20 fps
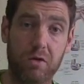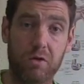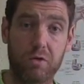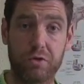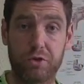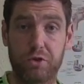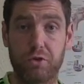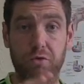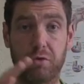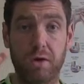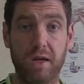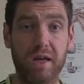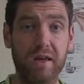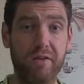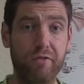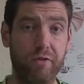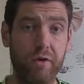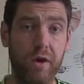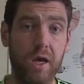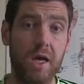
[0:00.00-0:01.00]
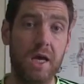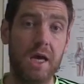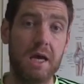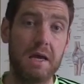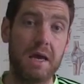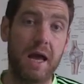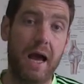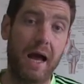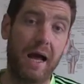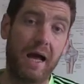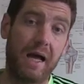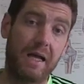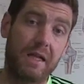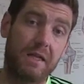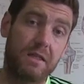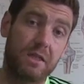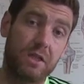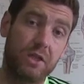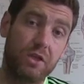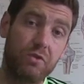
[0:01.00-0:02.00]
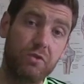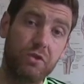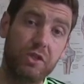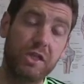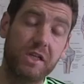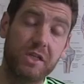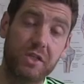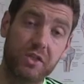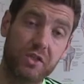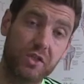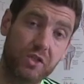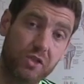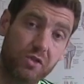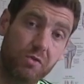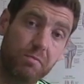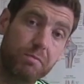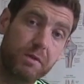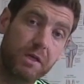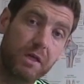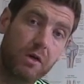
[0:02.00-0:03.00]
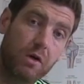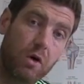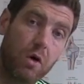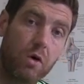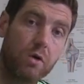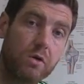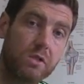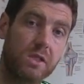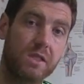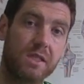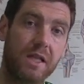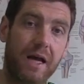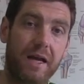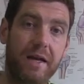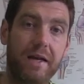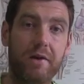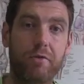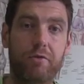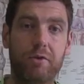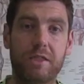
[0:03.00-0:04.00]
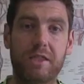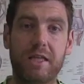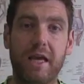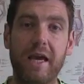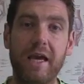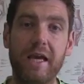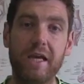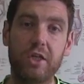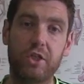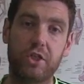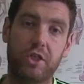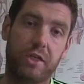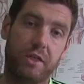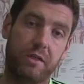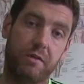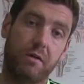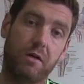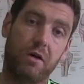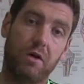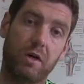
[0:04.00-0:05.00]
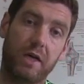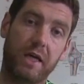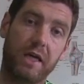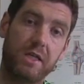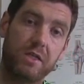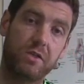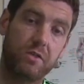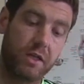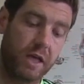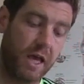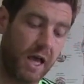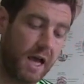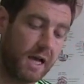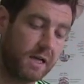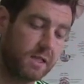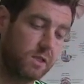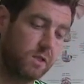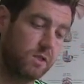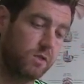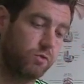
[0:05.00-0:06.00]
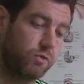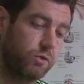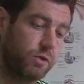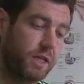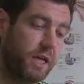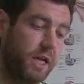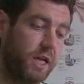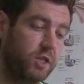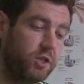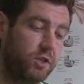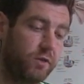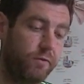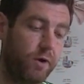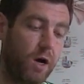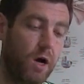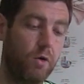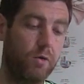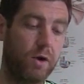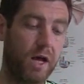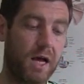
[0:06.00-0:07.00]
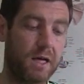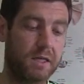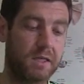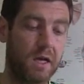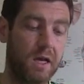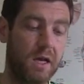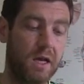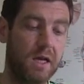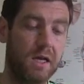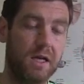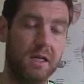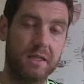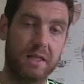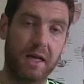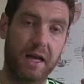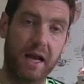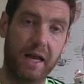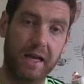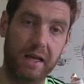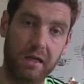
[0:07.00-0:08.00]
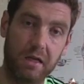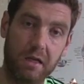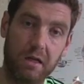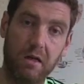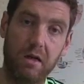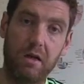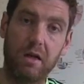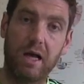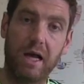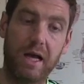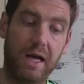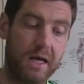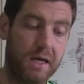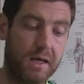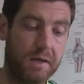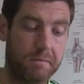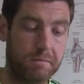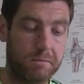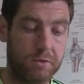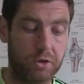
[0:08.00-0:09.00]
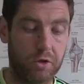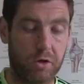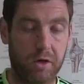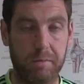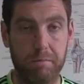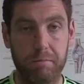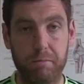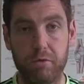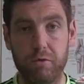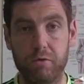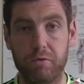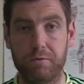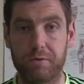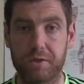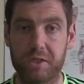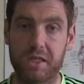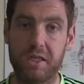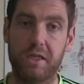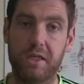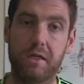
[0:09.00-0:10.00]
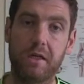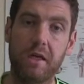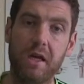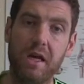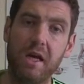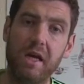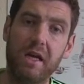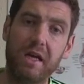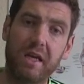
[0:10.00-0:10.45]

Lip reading: going through life, and usually it's something causes that irritation. Okay, so the axis rotation of how that ankle joint moves can